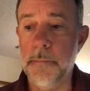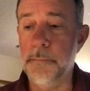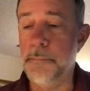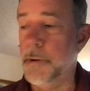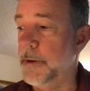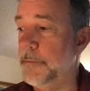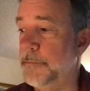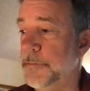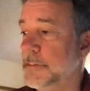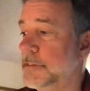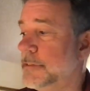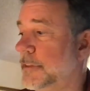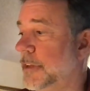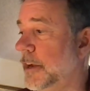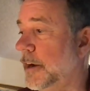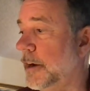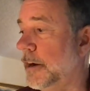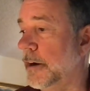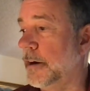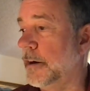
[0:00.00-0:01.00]
But if it's
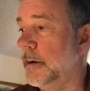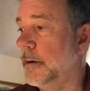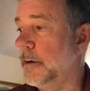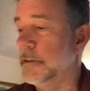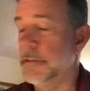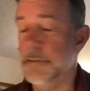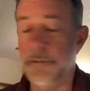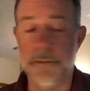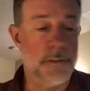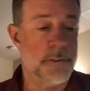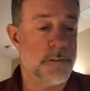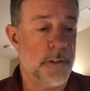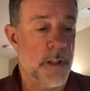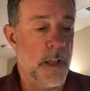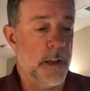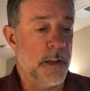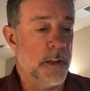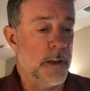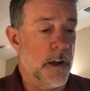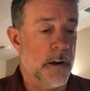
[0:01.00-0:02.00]
there, just
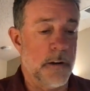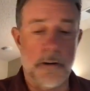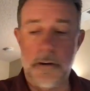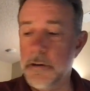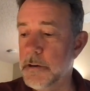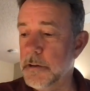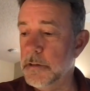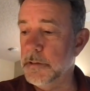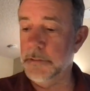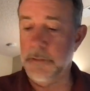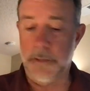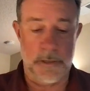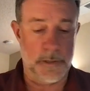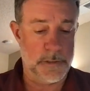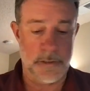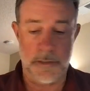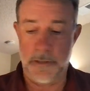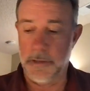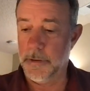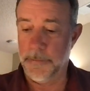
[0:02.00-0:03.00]
like an alcohol
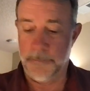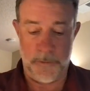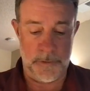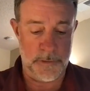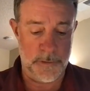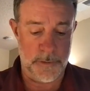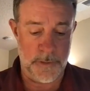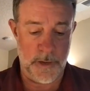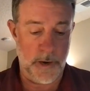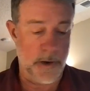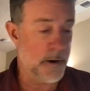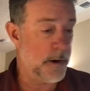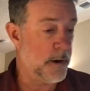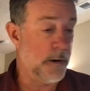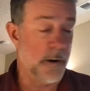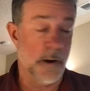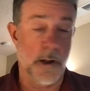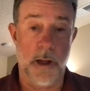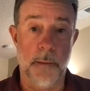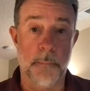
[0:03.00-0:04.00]
addiction, if it's
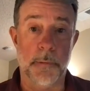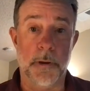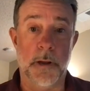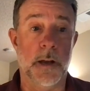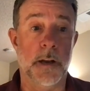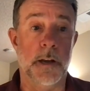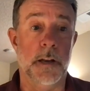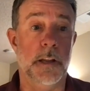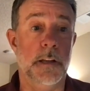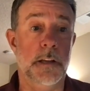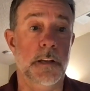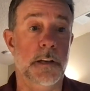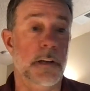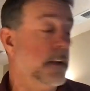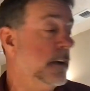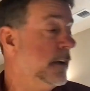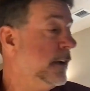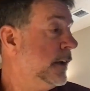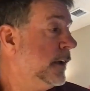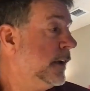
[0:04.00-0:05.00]
there, I'm going to eat
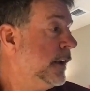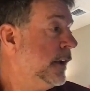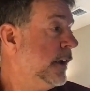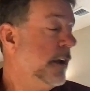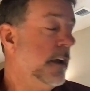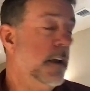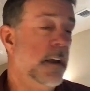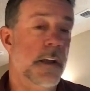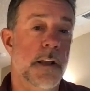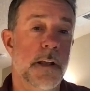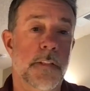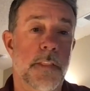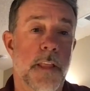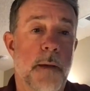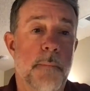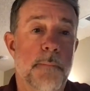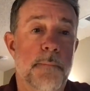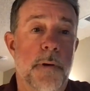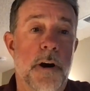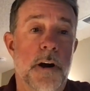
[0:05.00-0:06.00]
it. And
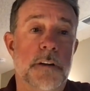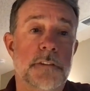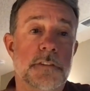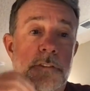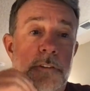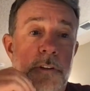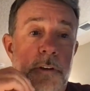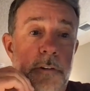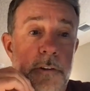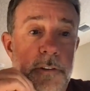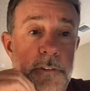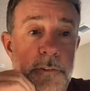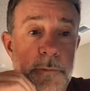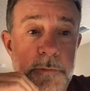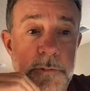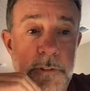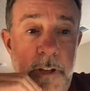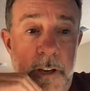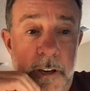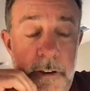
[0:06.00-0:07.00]
that box of donuts
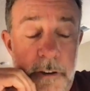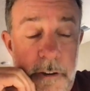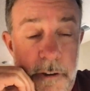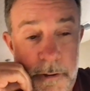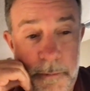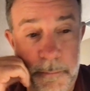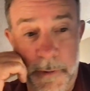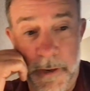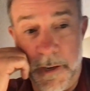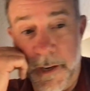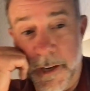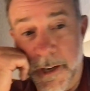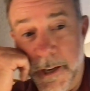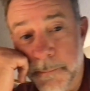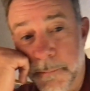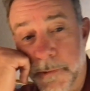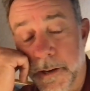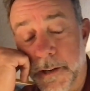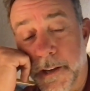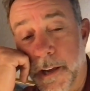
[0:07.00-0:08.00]
was like calling my
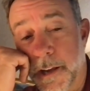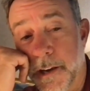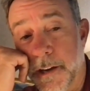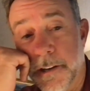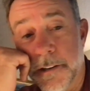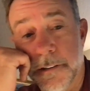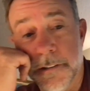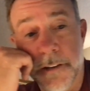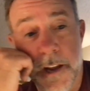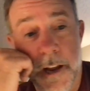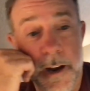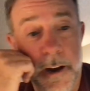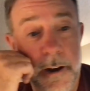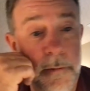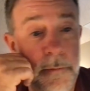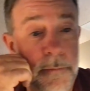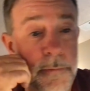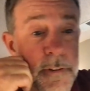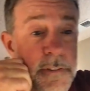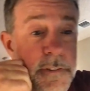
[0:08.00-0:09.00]
name. I get it
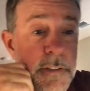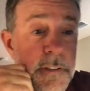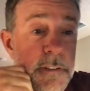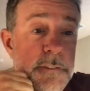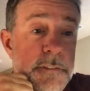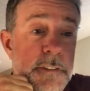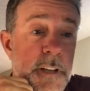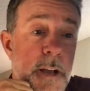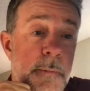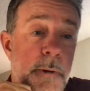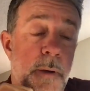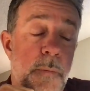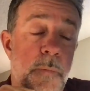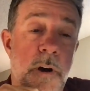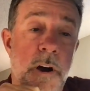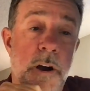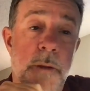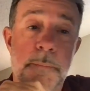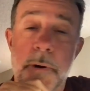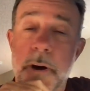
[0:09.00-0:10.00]
every single time I
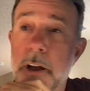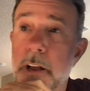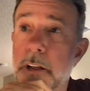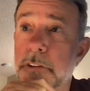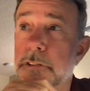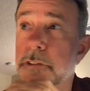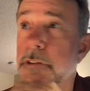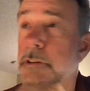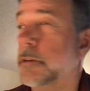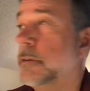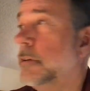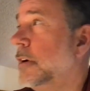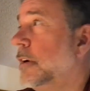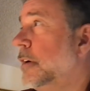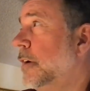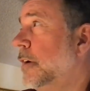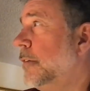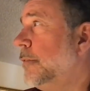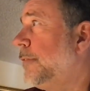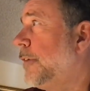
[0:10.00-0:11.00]
walk by. So
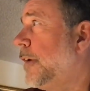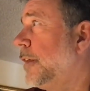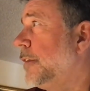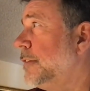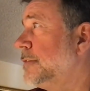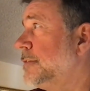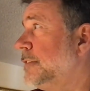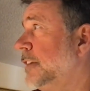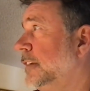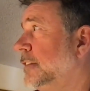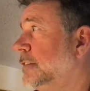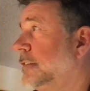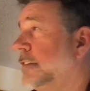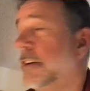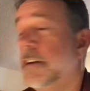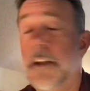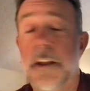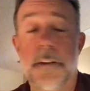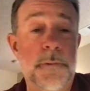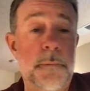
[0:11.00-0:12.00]
Father's Day
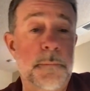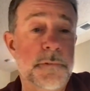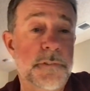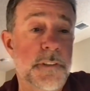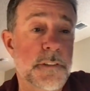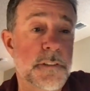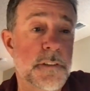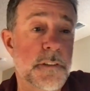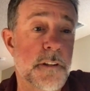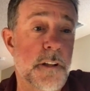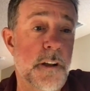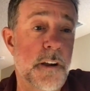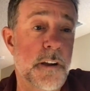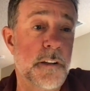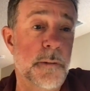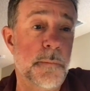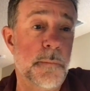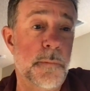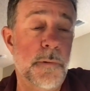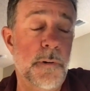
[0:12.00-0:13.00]
Sunday from 6 o'clock
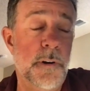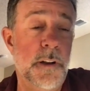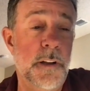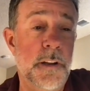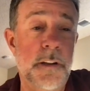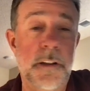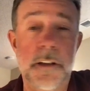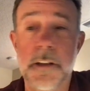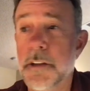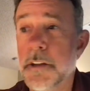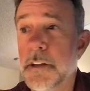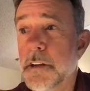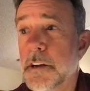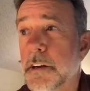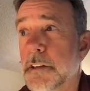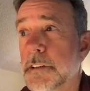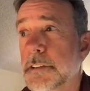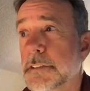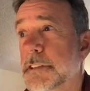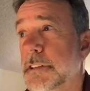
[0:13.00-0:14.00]
in the morning
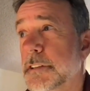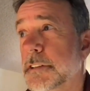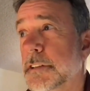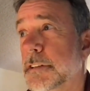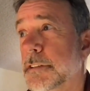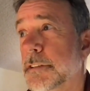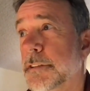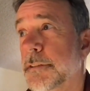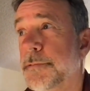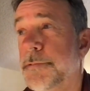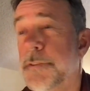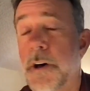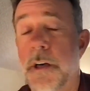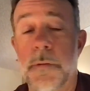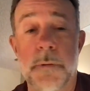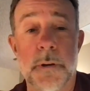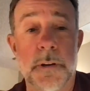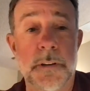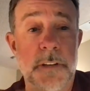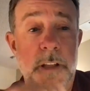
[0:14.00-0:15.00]
until the
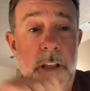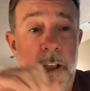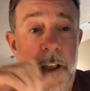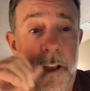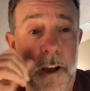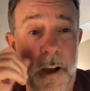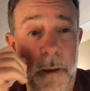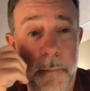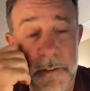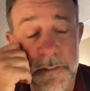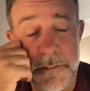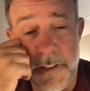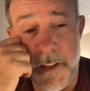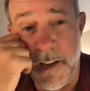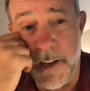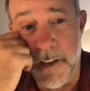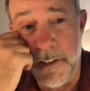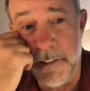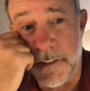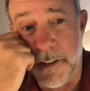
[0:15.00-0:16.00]
following day, I must have
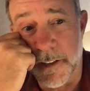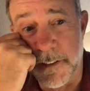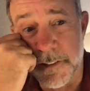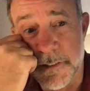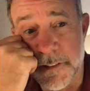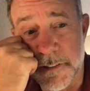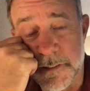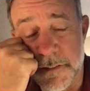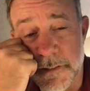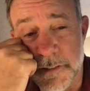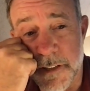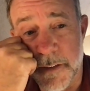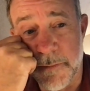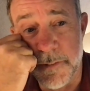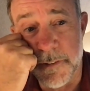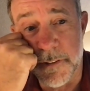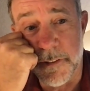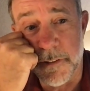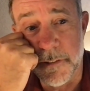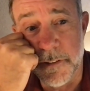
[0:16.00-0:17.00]
eaten like 6 or
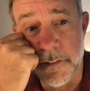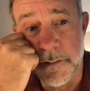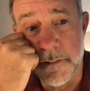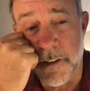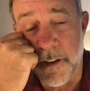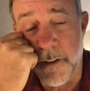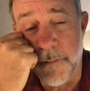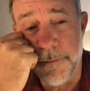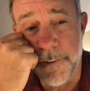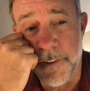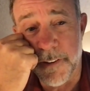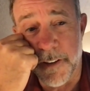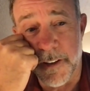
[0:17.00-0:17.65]
7 donuts, and I felt